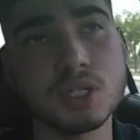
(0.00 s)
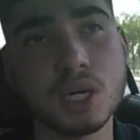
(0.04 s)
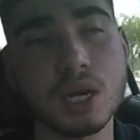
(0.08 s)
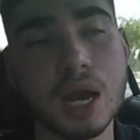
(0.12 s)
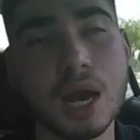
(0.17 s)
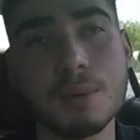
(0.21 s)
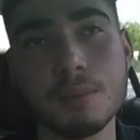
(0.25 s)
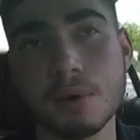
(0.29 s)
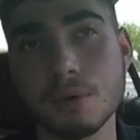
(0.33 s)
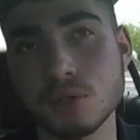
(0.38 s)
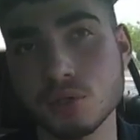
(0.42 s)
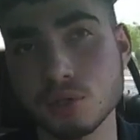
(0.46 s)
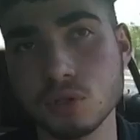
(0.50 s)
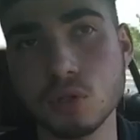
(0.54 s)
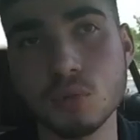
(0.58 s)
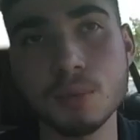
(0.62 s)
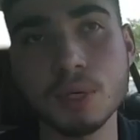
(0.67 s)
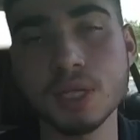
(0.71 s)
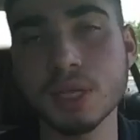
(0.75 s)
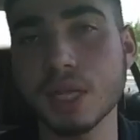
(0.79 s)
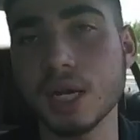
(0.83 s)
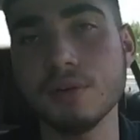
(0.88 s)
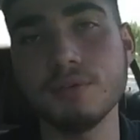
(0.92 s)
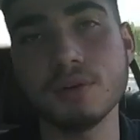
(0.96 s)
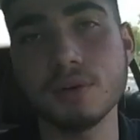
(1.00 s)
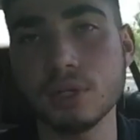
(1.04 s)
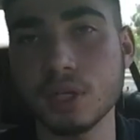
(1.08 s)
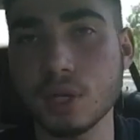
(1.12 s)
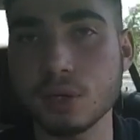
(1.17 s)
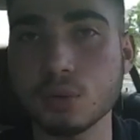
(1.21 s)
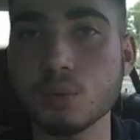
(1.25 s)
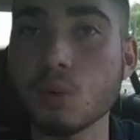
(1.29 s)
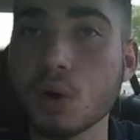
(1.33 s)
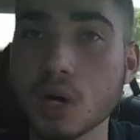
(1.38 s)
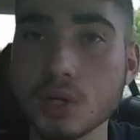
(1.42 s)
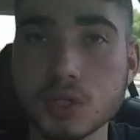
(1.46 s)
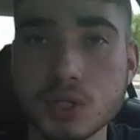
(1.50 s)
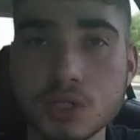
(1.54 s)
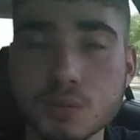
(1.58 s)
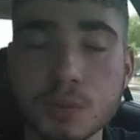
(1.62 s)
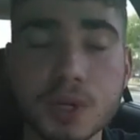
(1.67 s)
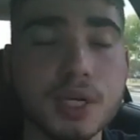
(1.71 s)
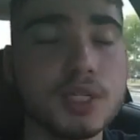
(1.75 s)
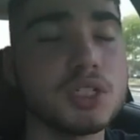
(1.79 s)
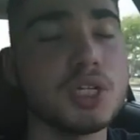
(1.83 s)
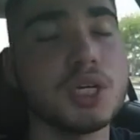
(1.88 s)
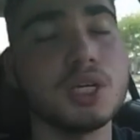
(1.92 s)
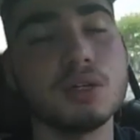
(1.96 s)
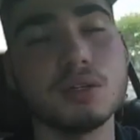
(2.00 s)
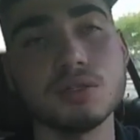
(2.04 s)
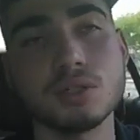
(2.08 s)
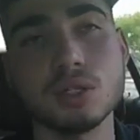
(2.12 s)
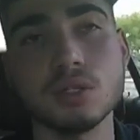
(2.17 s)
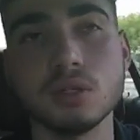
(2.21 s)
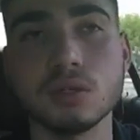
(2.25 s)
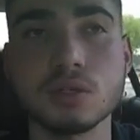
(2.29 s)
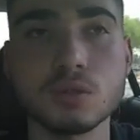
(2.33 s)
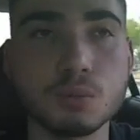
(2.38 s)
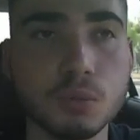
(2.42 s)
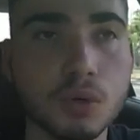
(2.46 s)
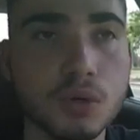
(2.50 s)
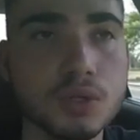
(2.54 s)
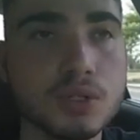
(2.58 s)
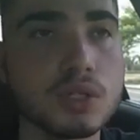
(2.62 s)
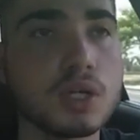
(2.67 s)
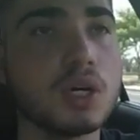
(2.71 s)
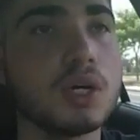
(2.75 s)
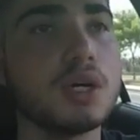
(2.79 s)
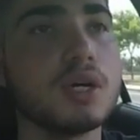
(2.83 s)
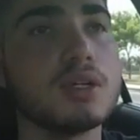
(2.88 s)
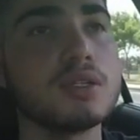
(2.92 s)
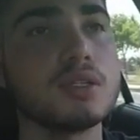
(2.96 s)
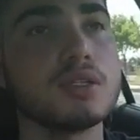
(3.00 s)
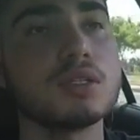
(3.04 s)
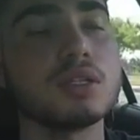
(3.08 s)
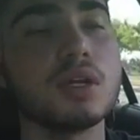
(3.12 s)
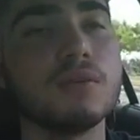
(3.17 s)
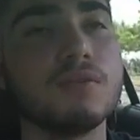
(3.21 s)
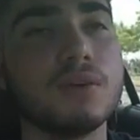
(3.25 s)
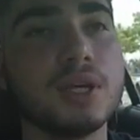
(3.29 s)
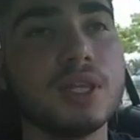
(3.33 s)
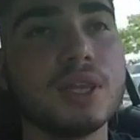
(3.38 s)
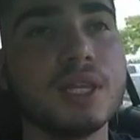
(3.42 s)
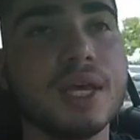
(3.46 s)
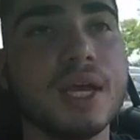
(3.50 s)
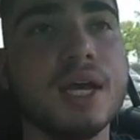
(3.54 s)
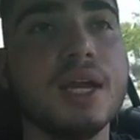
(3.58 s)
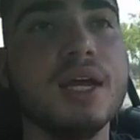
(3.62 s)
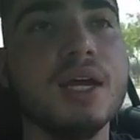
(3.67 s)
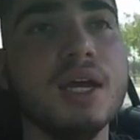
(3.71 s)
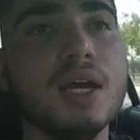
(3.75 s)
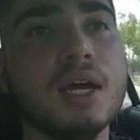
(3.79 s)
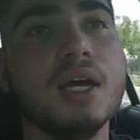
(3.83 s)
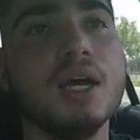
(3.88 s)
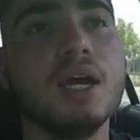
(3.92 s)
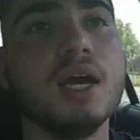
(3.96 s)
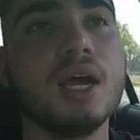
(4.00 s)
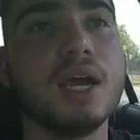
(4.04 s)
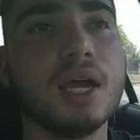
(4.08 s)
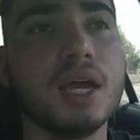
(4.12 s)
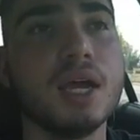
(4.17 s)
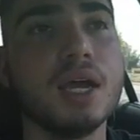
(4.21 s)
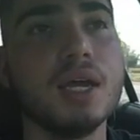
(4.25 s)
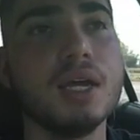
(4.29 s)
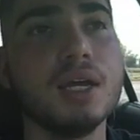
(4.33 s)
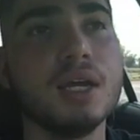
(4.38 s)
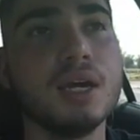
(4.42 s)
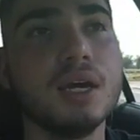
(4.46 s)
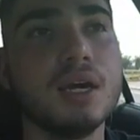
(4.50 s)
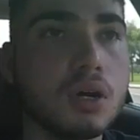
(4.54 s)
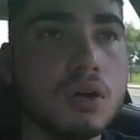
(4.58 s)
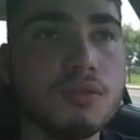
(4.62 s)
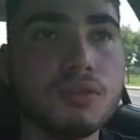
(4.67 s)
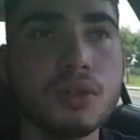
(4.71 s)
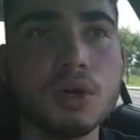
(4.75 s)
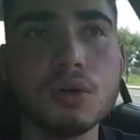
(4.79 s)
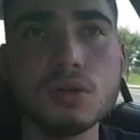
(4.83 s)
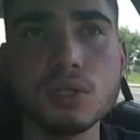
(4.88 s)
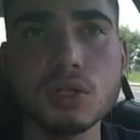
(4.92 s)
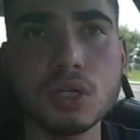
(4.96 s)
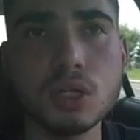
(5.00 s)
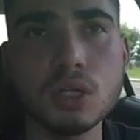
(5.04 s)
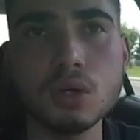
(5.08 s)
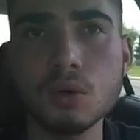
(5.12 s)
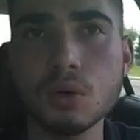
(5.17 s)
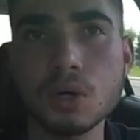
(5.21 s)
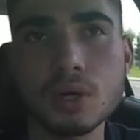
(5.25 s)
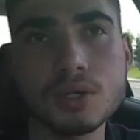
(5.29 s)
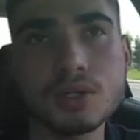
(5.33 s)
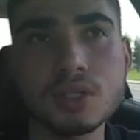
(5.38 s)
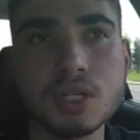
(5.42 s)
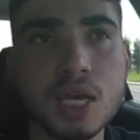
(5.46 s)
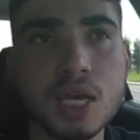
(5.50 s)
Now, I'm assuming that everyone that watches my channel is into sports cars and stuff like that. And if those of you who are